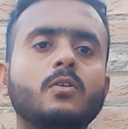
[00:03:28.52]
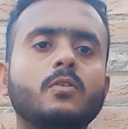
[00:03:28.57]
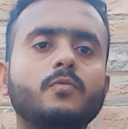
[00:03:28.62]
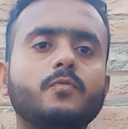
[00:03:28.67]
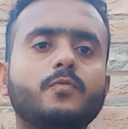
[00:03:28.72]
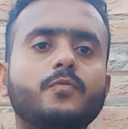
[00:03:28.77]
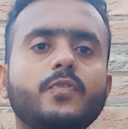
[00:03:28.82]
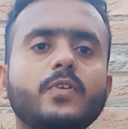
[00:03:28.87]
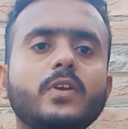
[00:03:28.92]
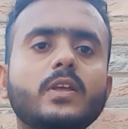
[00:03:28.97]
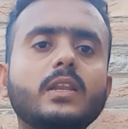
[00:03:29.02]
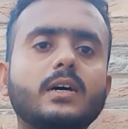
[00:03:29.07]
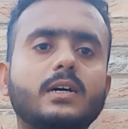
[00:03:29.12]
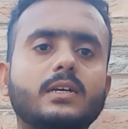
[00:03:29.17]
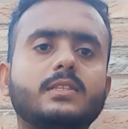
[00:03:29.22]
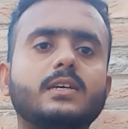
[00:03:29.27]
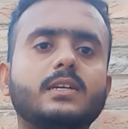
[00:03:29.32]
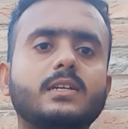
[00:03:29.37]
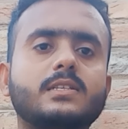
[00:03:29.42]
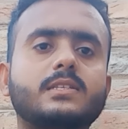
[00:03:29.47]
feel
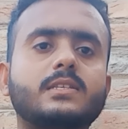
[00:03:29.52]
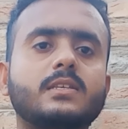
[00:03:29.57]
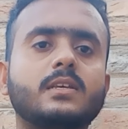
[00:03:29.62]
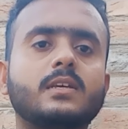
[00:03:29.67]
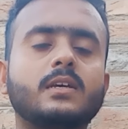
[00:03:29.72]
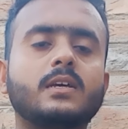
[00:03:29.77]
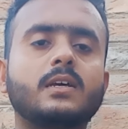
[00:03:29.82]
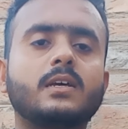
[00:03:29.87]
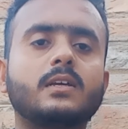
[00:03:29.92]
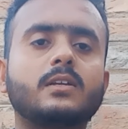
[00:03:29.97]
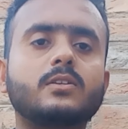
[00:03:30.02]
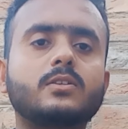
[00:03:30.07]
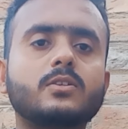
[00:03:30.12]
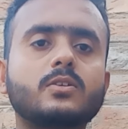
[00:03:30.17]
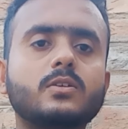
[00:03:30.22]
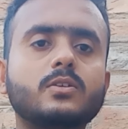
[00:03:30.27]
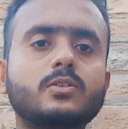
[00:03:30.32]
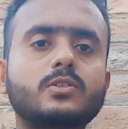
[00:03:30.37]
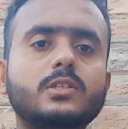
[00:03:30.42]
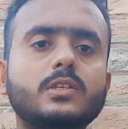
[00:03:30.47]
others
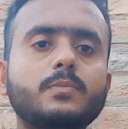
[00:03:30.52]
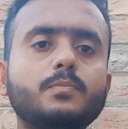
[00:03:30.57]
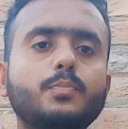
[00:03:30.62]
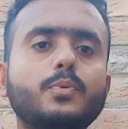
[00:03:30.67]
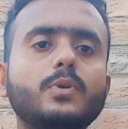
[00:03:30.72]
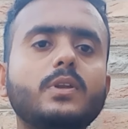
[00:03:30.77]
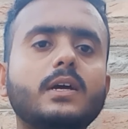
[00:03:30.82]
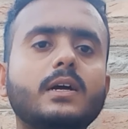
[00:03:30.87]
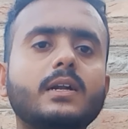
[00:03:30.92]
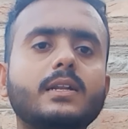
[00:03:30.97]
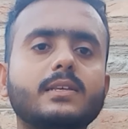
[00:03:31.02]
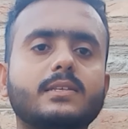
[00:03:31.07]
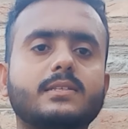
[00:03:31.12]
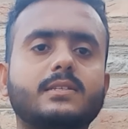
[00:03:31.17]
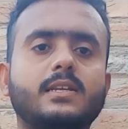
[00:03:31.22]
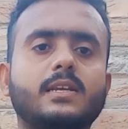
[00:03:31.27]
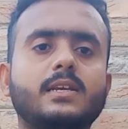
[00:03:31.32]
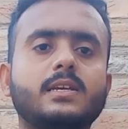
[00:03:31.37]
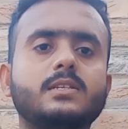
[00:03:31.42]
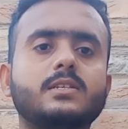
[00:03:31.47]
to simply
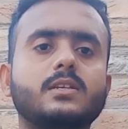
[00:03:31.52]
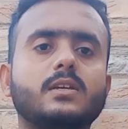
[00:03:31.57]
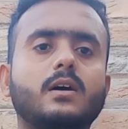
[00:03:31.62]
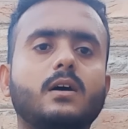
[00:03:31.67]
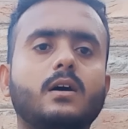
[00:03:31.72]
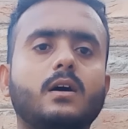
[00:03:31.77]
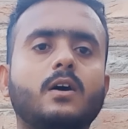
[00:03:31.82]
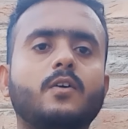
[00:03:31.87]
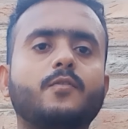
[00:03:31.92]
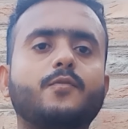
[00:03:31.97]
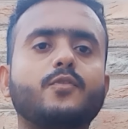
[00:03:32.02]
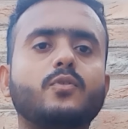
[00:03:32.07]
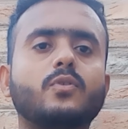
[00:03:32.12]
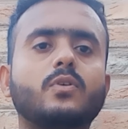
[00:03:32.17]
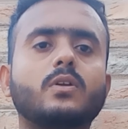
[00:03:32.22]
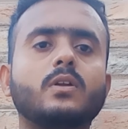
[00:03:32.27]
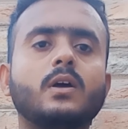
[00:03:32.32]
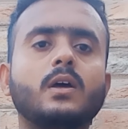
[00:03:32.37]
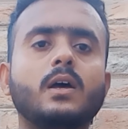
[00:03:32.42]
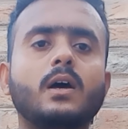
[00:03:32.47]
understand of
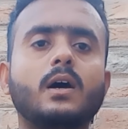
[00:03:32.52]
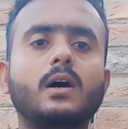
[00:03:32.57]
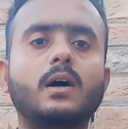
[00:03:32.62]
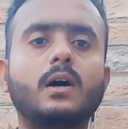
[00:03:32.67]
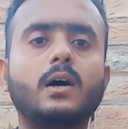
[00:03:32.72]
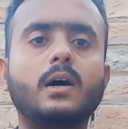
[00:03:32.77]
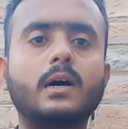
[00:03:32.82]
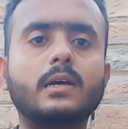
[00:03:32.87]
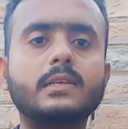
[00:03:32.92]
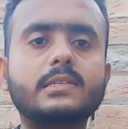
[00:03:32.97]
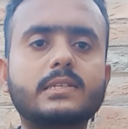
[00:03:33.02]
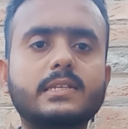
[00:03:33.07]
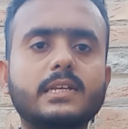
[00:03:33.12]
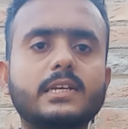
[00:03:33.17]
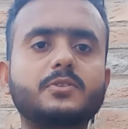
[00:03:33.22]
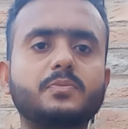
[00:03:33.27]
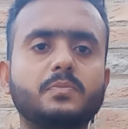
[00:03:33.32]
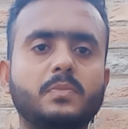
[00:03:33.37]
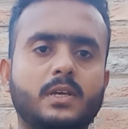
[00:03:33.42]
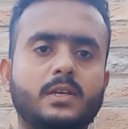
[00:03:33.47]
your
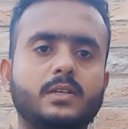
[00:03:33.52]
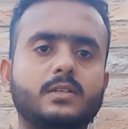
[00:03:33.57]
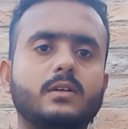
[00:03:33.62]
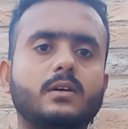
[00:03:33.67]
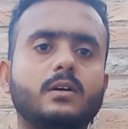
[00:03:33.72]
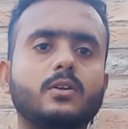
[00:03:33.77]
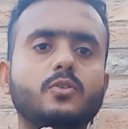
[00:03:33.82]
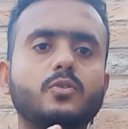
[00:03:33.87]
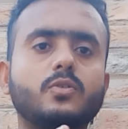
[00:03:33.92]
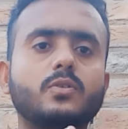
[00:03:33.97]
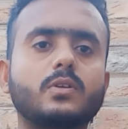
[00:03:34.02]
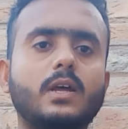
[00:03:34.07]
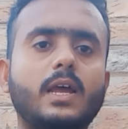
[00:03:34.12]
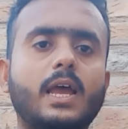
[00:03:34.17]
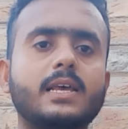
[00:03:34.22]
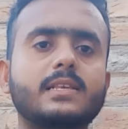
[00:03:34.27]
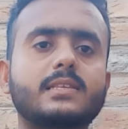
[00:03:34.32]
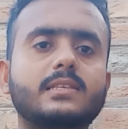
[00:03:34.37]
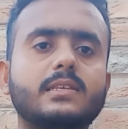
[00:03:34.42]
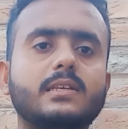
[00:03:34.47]
statement or your
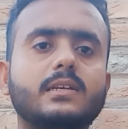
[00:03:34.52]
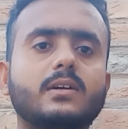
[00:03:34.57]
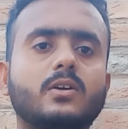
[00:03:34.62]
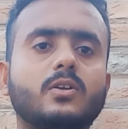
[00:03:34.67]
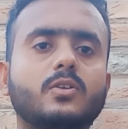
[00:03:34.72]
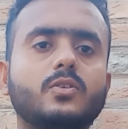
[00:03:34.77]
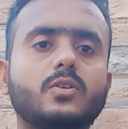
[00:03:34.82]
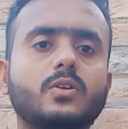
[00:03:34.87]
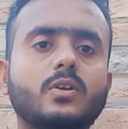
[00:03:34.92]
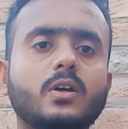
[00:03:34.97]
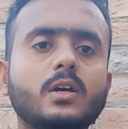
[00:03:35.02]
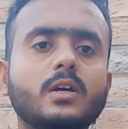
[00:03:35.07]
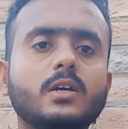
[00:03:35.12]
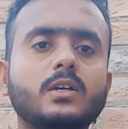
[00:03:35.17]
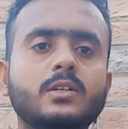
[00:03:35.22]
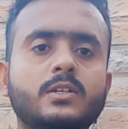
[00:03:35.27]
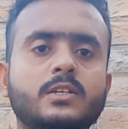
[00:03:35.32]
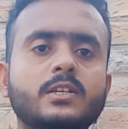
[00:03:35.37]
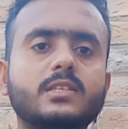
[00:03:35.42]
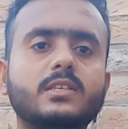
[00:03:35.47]
essay or your
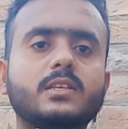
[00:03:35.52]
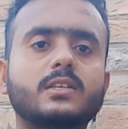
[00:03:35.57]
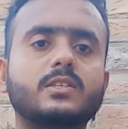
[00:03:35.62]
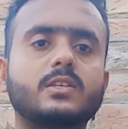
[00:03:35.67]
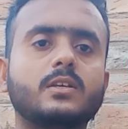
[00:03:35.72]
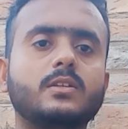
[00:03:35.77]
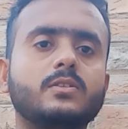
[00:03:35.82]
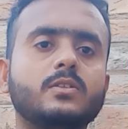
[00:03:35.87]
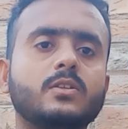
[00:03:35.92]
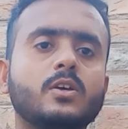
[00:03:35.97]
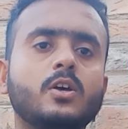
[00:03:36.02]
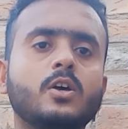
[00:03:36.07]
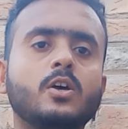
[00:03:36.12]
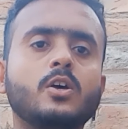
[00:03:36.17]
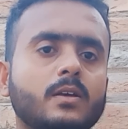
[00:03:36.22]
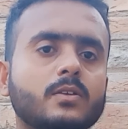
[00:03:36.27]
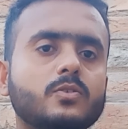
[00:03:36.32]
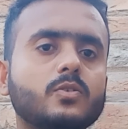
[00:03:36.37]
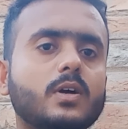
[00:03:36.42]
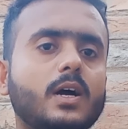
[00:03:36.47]
discussion.
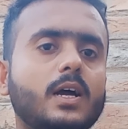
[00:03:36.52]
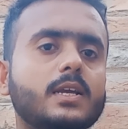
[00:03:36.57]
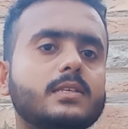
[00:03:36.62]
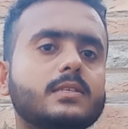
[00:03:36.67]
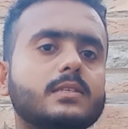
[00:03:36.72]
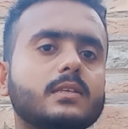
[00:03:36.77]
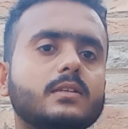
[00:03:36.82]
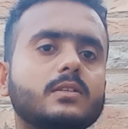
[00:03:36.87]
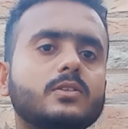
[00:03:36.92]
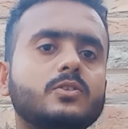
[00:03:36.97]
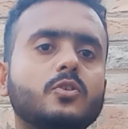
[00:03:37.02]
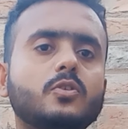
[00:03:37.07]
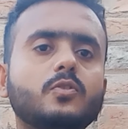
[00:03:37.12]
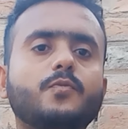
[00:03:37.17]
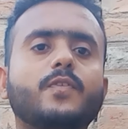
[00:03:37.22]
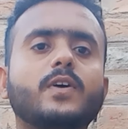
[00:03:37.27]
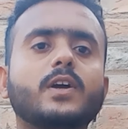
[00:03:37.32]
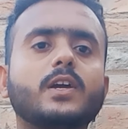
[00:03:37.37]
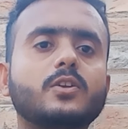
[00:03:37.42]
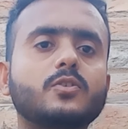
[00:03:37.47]
So guys, don't
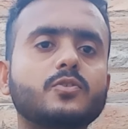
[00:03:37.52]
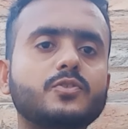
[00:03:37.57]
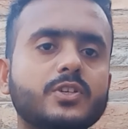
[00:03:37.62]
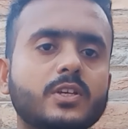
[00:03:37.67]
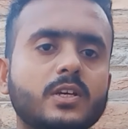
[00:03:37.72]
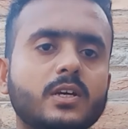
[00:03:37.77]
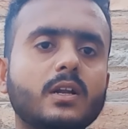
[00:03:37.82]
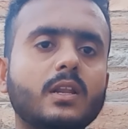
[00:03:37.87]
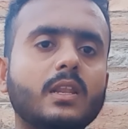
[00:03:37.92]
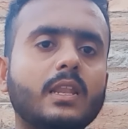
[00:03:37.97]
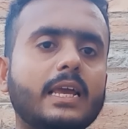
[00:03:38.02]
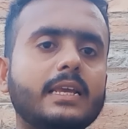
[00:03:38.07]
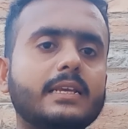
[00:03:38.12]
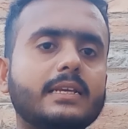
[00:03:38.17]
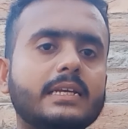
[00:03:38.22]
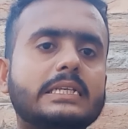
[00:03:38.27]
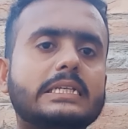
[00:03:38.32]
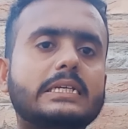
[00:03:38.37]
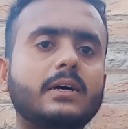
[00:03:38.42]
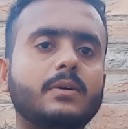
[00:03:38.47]
forget to share, like
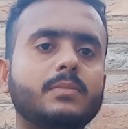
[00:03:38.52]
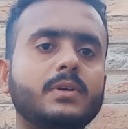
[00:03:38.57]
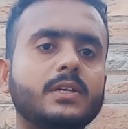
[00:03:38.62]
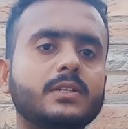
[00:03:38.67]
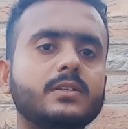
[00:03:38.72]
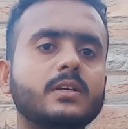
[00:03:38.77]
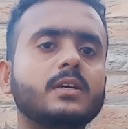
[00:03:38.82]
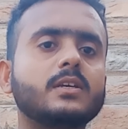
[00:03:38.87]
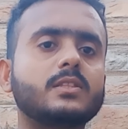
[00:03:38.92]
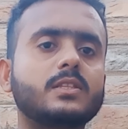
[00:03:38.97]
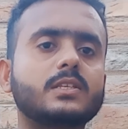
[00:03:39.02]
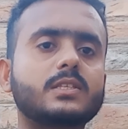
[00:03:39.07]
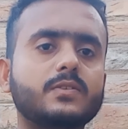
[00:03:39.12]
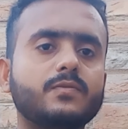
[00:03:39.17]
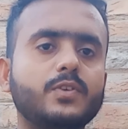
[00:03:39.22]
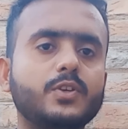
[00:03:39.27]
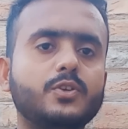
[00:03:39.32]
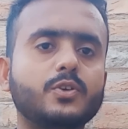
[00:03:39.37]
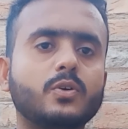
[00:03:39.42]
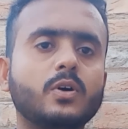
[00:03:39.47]
and comment this
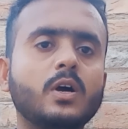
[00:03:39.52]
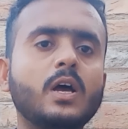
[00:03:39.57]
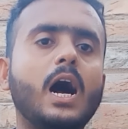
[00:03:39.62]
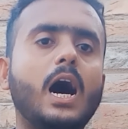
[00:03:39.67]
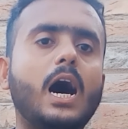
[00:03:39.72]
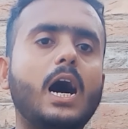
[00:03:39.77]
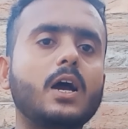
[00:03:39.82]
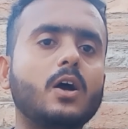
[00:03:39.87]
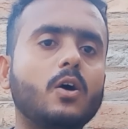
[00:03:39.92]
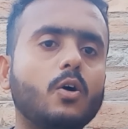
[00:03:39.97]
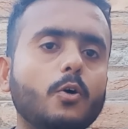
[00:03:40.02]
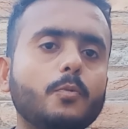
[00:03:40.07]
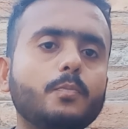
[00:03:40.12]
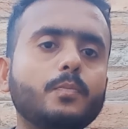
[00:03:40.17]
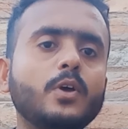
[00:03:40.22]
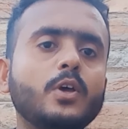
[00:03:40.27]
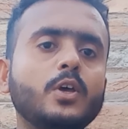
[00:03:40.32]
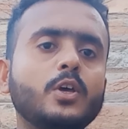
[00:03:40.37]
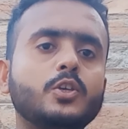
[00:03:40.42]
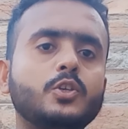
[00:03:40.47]
video. I hope
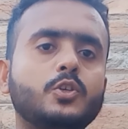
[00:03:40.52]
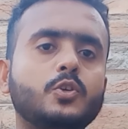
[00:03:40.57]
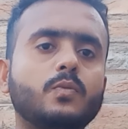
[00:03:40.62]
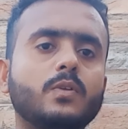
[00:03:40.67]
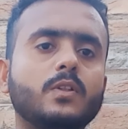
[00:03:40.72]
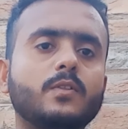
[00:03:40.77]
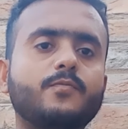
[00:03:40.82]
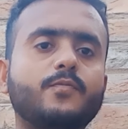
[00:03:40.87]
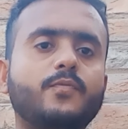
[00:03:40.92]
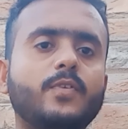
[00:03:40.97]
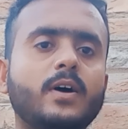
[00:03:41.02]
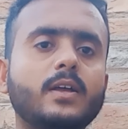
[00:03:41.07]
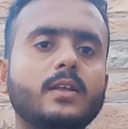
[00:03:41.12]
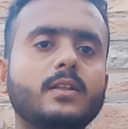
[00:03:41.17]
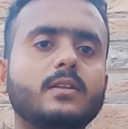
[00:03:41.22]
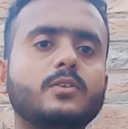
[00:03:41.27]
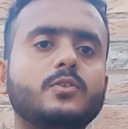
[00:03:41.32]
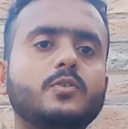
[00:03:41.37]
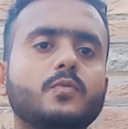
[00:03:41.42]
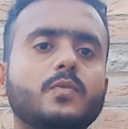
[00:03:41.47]
you
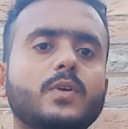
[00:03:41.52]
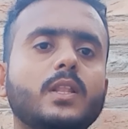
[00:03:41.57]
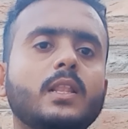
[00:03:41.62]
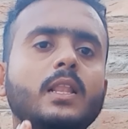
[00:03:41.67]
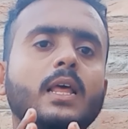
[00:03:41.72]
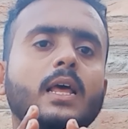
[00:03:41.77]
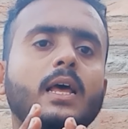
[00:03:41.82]
will